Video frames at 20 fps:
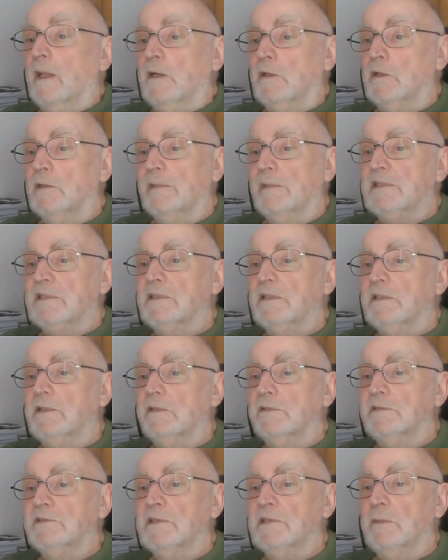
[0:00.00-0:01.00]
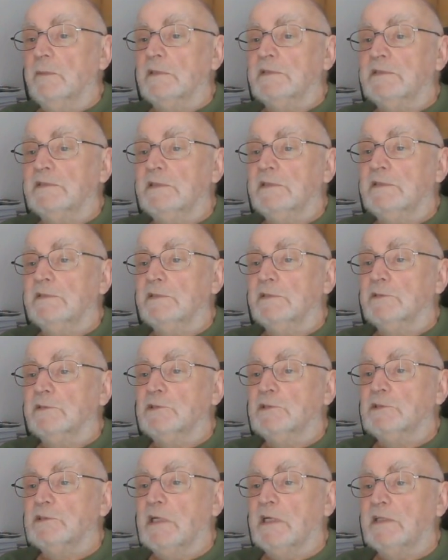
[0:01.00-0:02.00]
No matter the consequences and
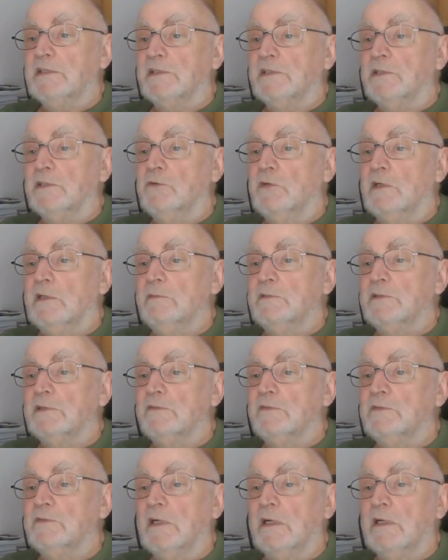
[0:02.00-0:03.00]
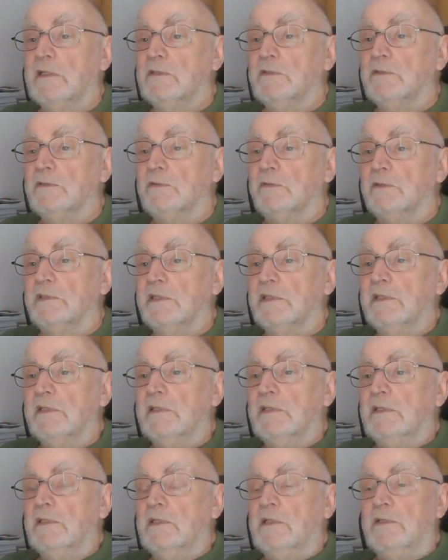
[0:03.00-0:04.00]
shattered dreams of childhood,
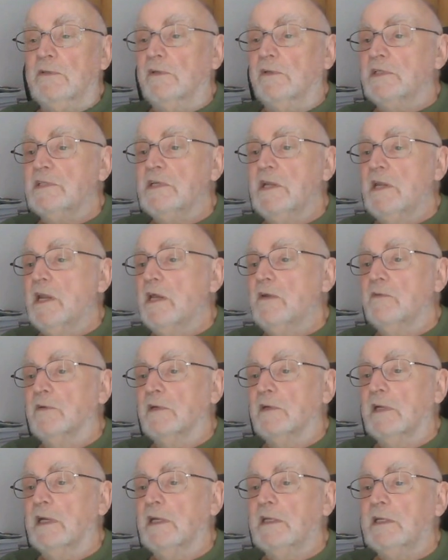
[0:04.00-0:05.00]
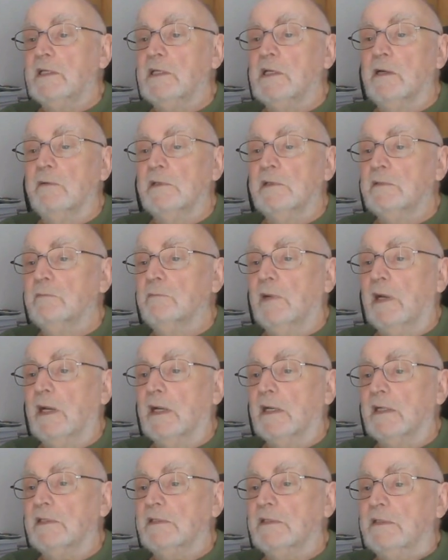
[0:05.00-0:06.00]
there is never any going
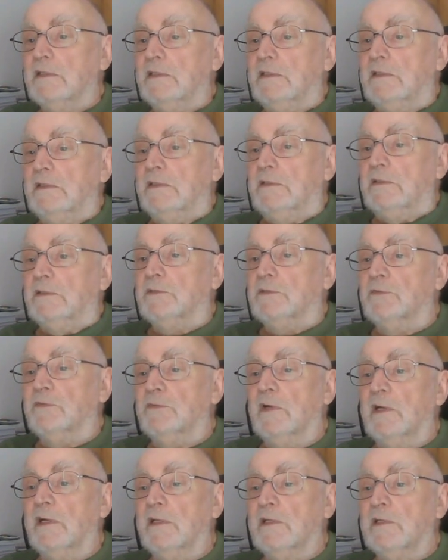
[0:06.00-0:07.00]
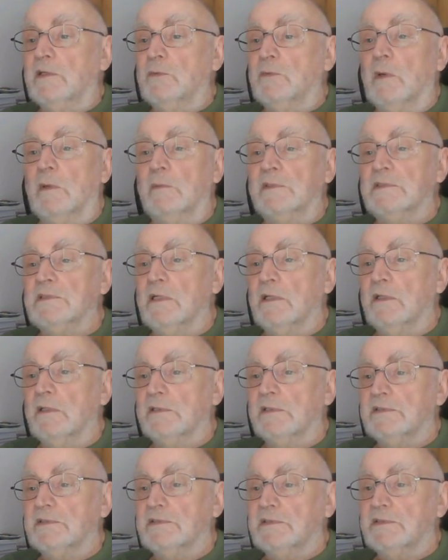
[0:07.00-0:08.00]
back to find what was
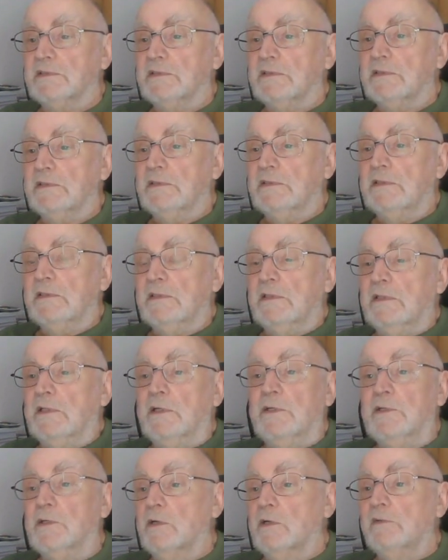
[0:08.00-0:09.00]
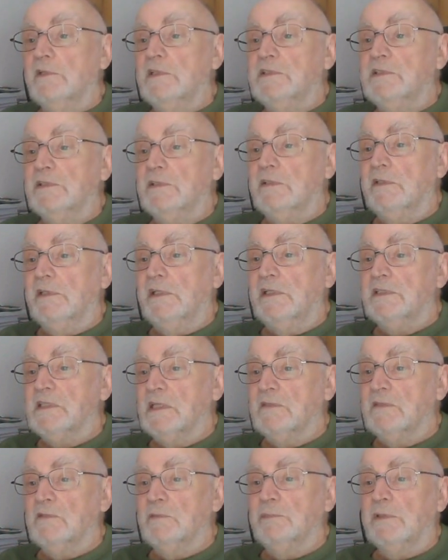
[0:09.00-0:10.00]
lost. No return is
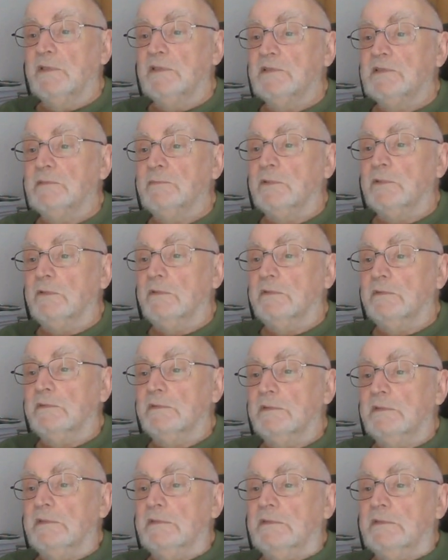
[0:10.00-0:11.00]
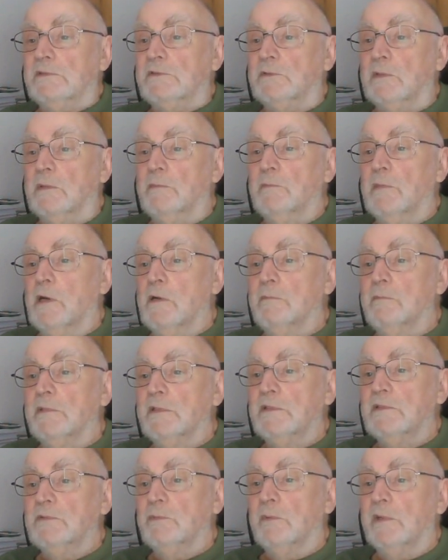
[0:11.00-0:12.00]
ever possible to a
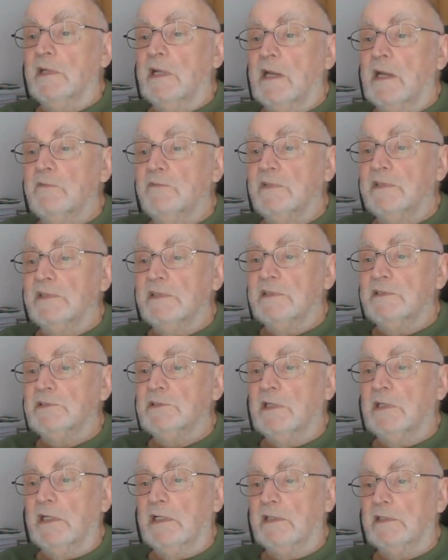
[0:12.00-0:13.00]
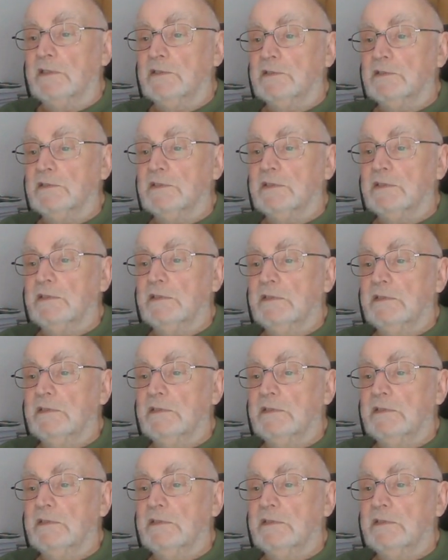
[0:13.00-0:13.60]
moment when everything changed.